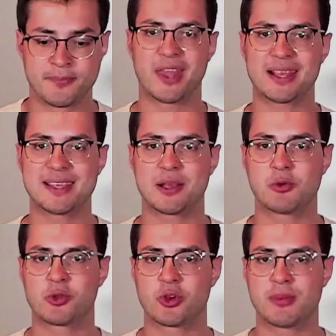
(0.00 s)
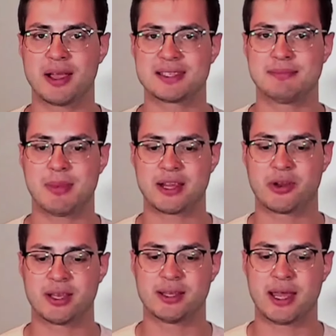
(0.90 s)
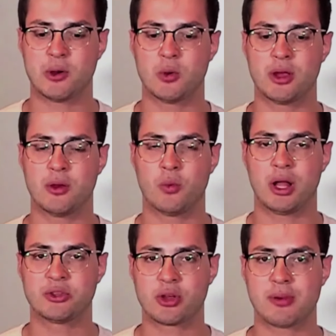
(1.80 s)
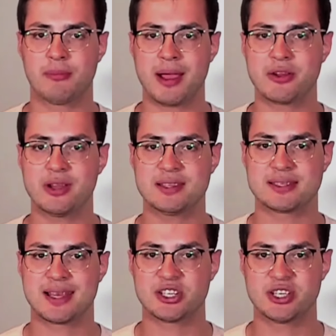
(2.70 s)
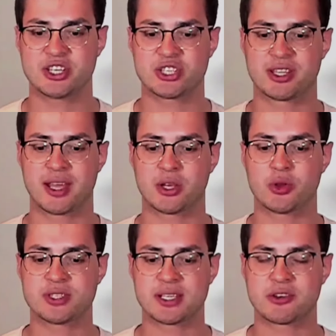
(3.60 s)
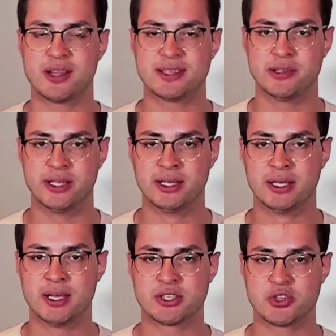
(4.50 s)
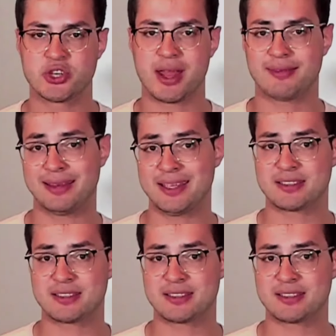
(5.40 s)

The next headache we want to talk about is a migraine. Now, what I'll talk about migraines is actually just a diagnostic criteria. So you should have at